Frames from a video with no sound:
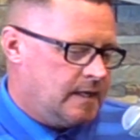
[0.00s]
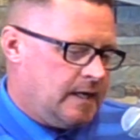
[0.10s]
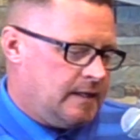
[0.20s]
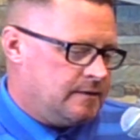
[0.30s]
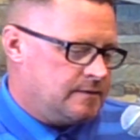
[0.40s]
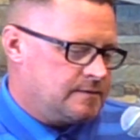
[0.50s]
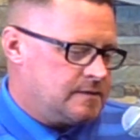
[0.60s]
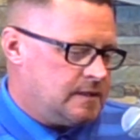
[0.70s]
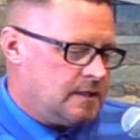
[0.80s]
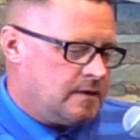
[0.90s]
And there's,
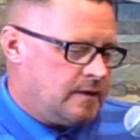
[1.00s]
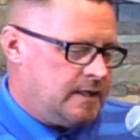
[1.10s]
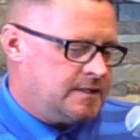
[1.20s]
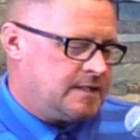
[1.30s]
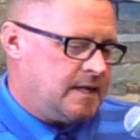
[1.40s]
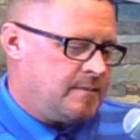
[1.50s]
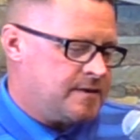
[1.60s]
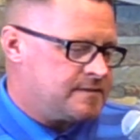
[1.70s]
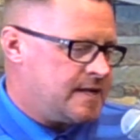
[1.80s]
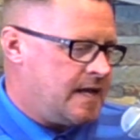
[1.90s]
you know, each team
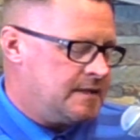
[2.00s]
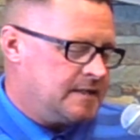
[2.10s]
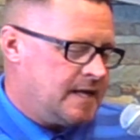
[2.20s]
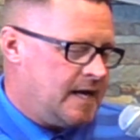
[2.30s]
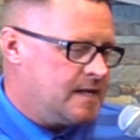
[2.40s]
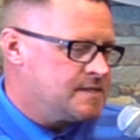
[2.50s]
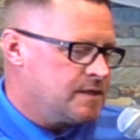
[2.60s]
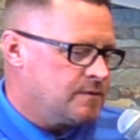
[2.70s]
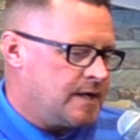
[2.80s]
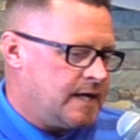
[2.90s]
has talented guys they
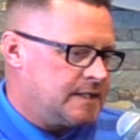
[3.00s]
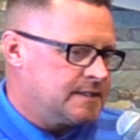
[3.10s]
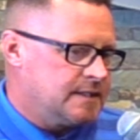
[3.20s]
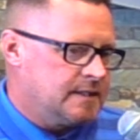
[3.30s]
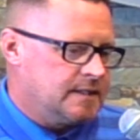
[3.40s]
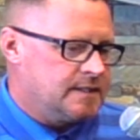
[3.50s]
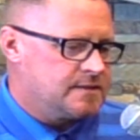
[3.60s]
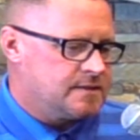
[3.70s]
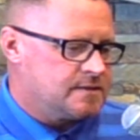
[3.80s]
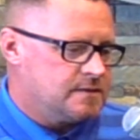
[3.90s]
run out there, and
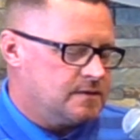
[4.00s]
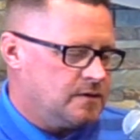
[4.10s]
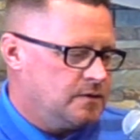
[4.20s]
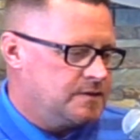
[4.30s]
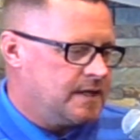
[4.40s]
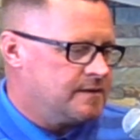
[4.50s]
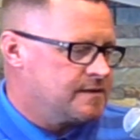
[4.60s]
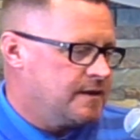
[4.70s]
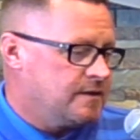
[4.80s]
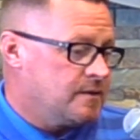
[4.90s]
it's just who takes
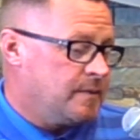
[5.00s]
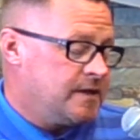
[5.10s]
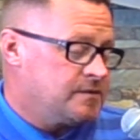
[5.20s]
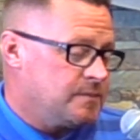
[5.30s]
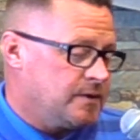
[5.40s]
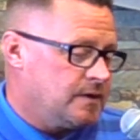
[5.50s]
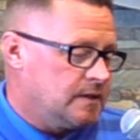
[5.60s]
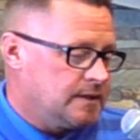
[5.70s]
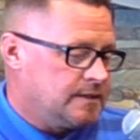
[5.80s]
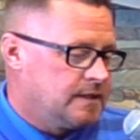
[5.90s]
care of the baseball
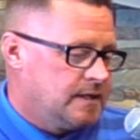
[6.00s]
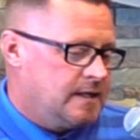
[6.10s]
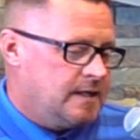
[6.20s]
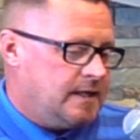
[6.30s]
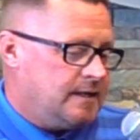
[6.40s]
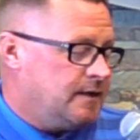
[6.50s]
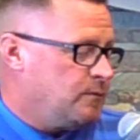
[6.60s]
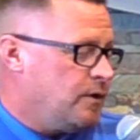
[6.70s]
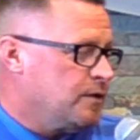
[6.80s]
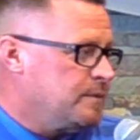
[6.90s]
and doesn't
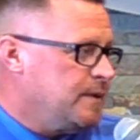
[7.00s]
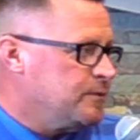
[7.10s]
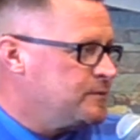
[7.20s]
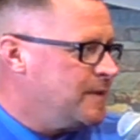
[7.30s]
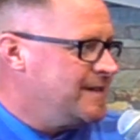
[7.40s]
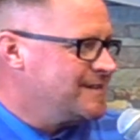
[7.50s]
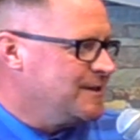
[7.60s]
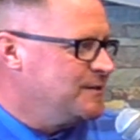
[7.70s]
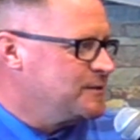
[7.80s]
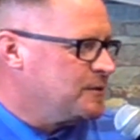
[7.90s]
walk people. It's basically
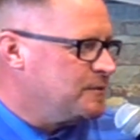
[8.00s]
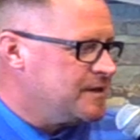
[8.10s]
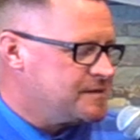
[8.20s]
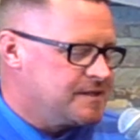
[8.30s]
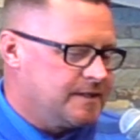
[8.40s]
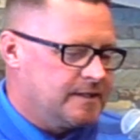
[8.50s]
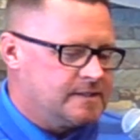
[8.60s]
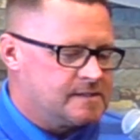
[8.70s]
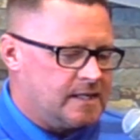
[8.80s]
who's going to win series.